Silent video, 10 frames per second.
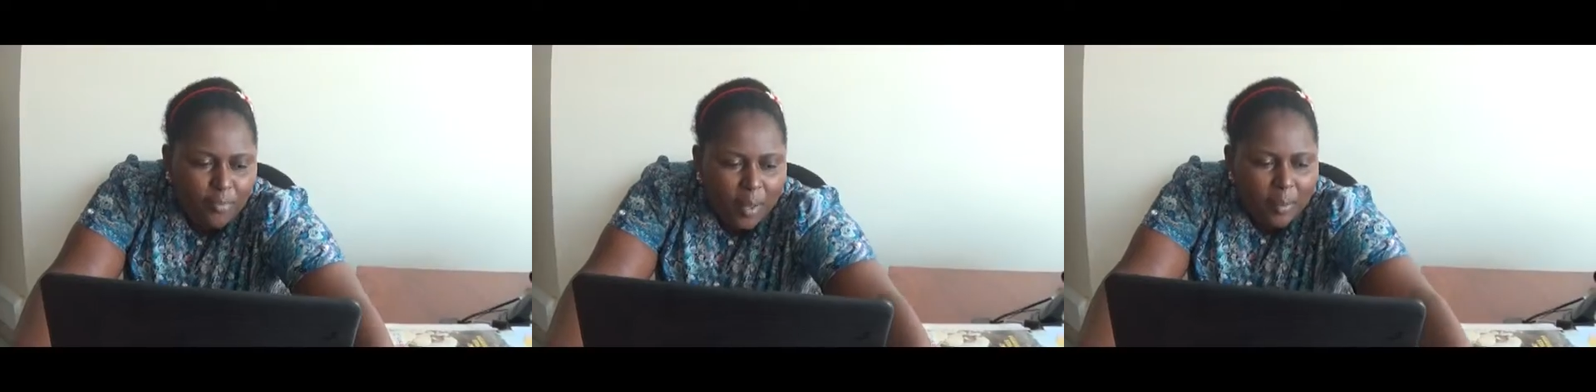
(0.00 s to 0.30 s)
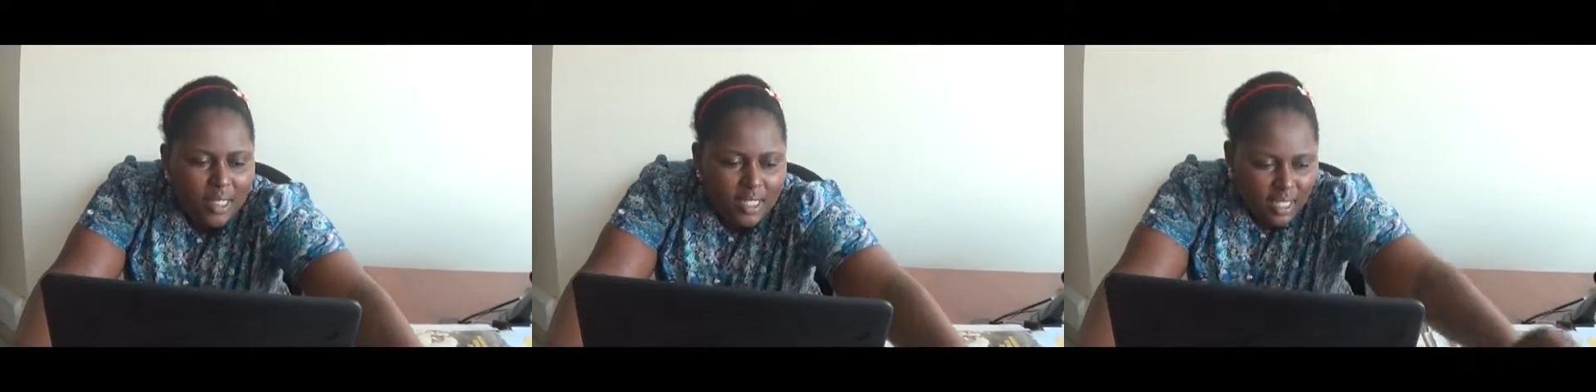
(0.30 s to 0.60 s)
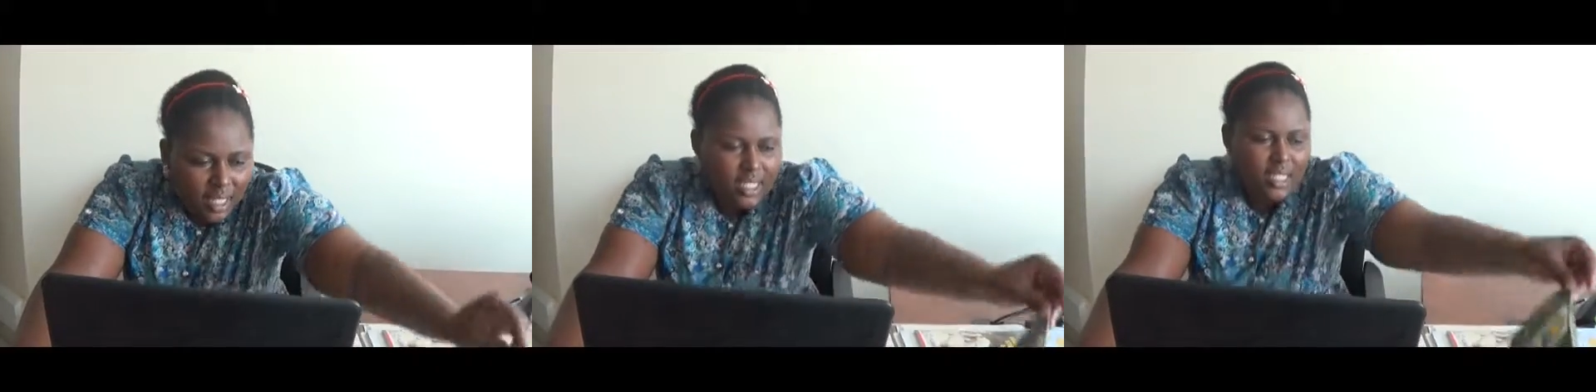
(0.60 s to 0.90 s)

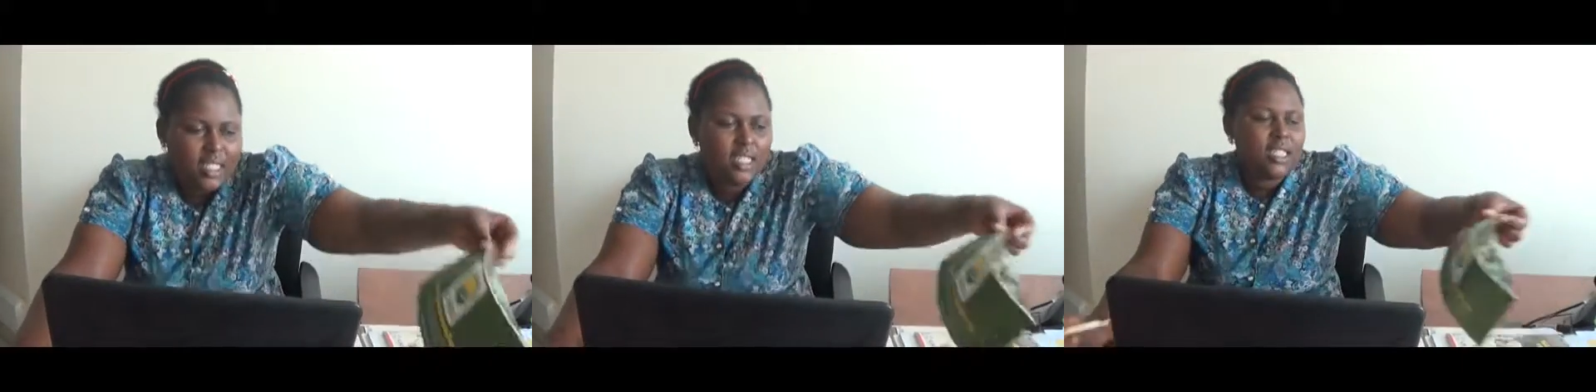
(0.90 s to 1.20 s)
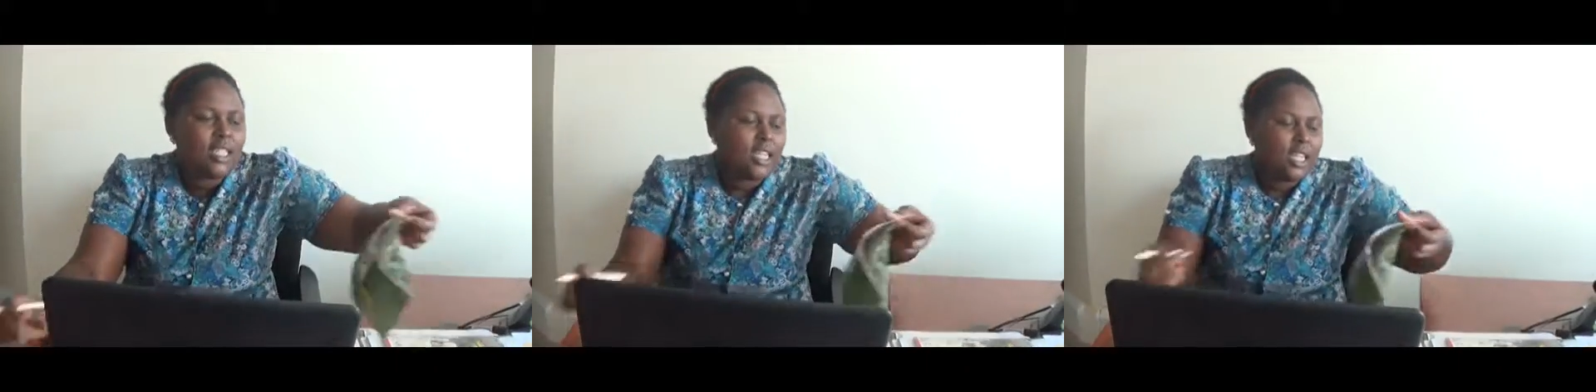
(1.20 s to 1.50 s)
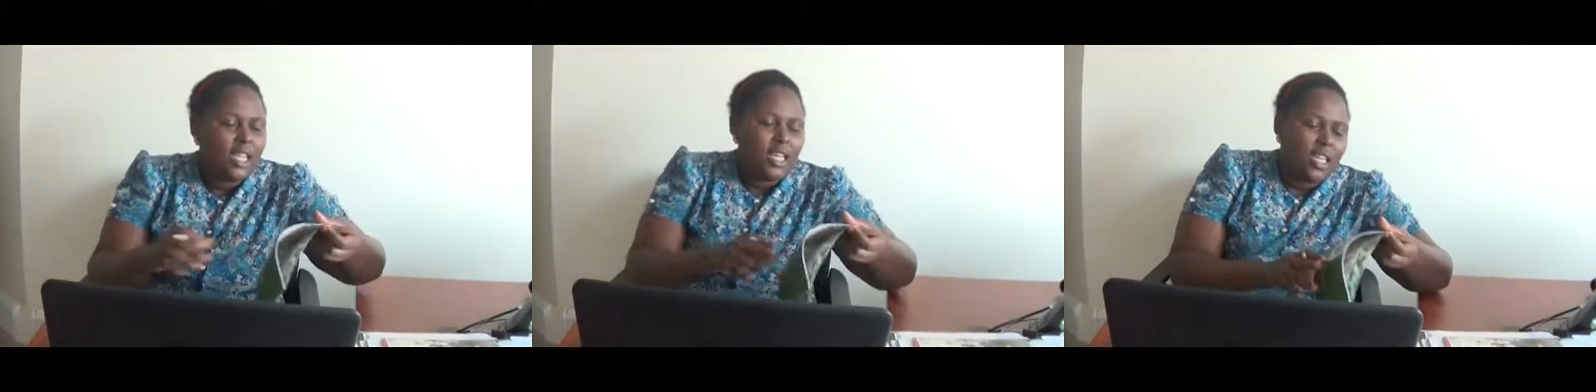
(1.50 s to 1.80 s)
publicized.
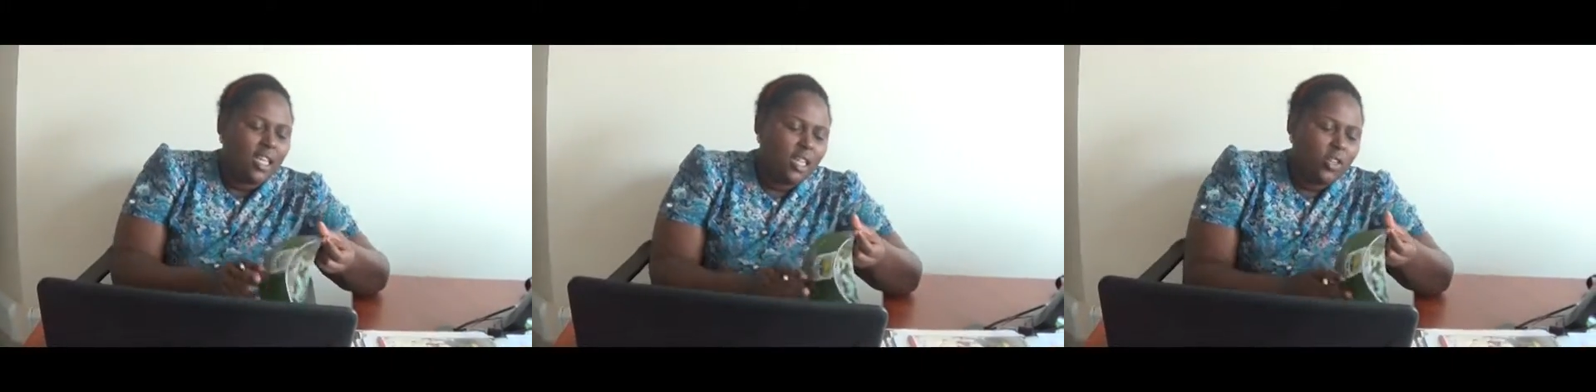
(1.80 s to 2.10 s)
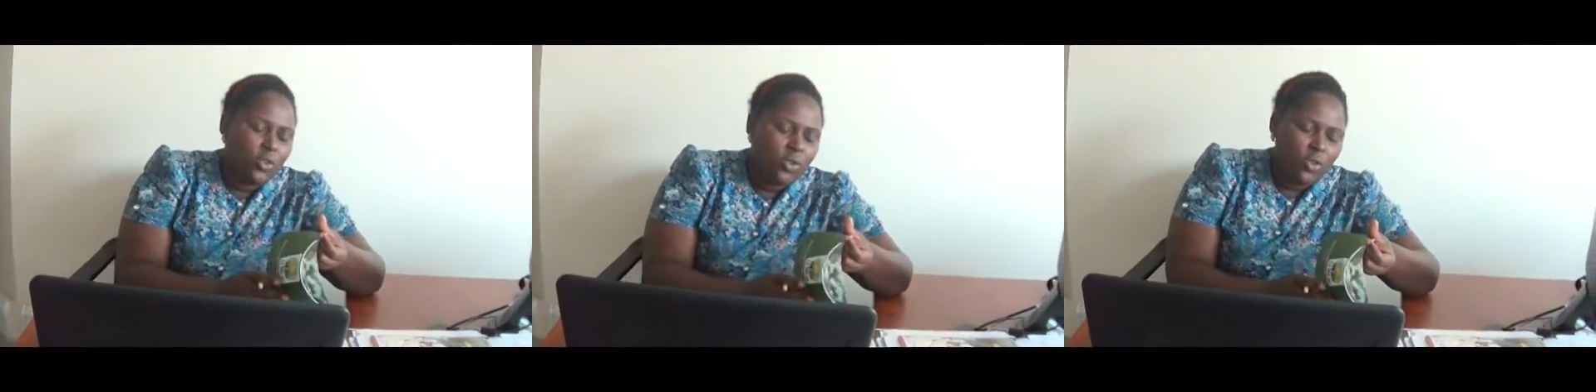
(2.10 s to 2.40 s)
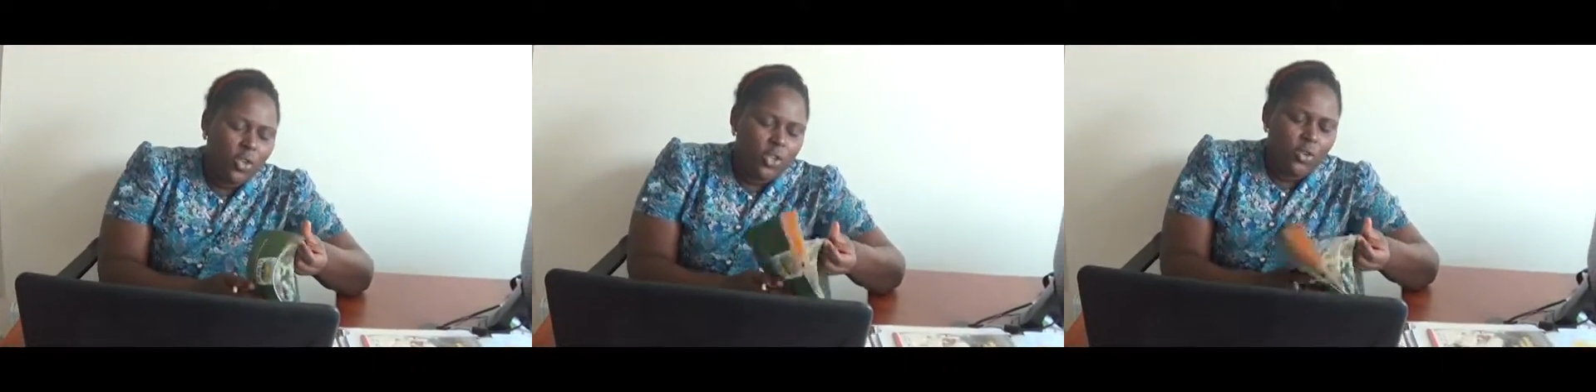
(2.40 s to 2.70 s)
You
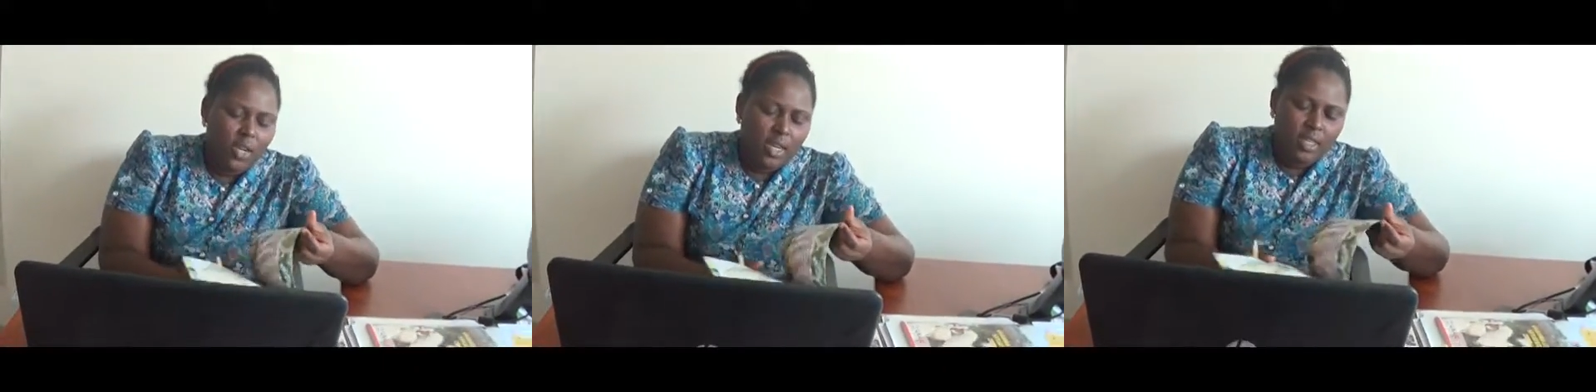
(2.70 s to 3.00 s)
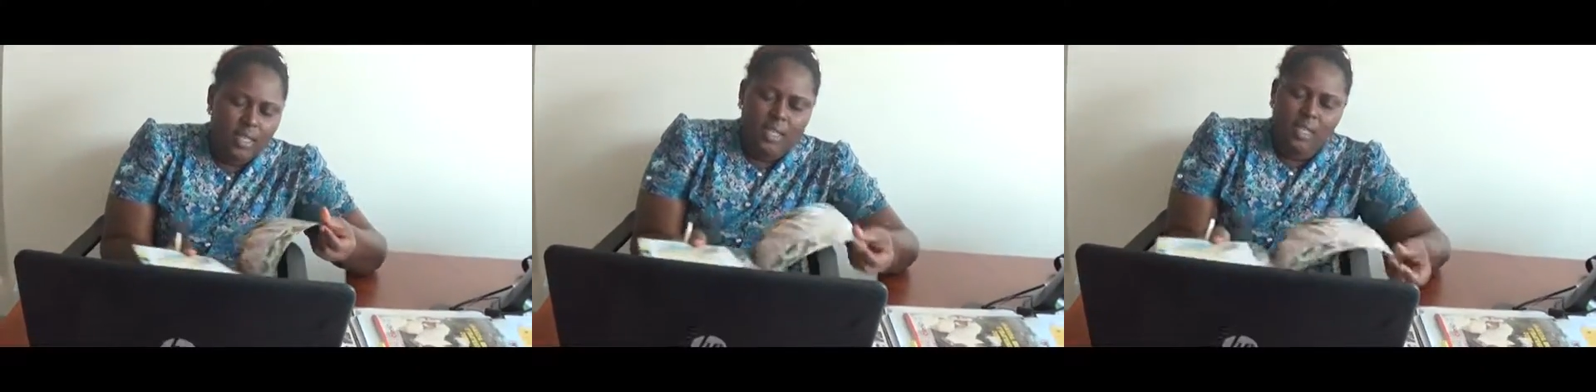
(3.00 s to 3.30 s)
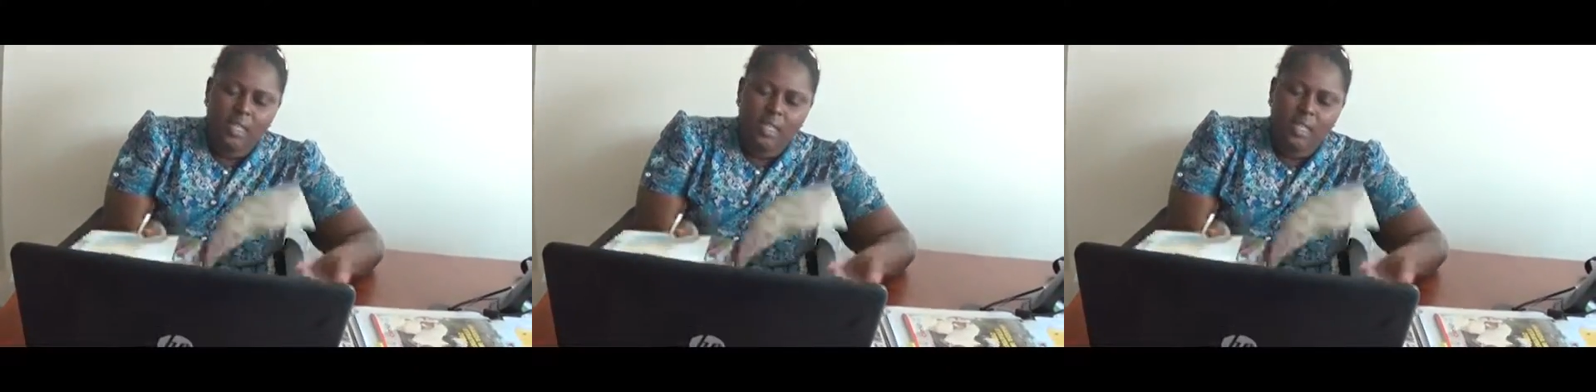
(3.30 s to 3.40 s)
know, in Uganda,